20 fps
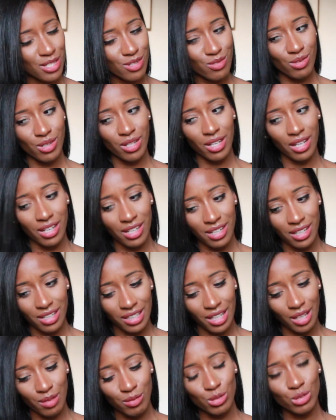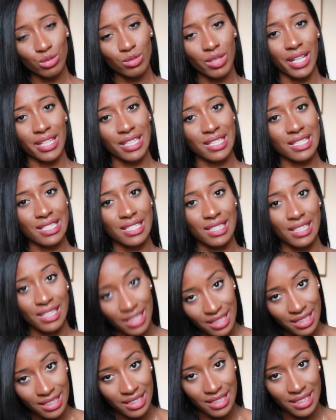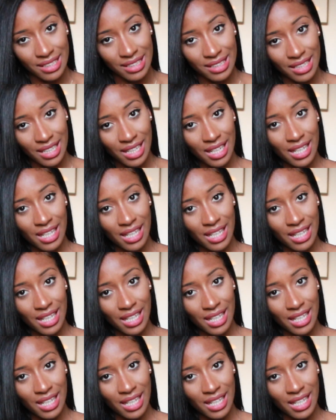You good. Like, what you got is good.